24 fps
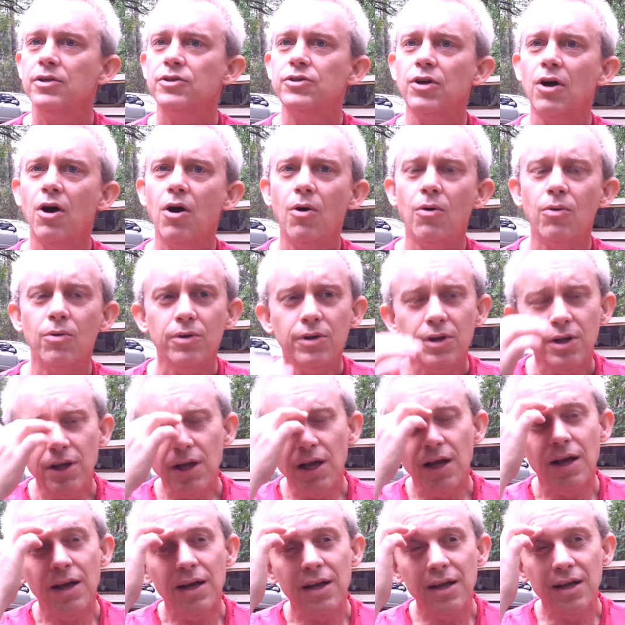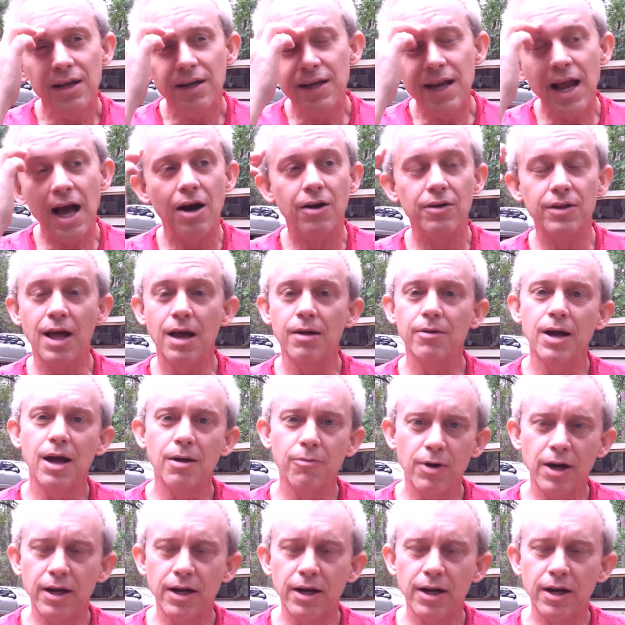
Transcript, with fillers: So, now, I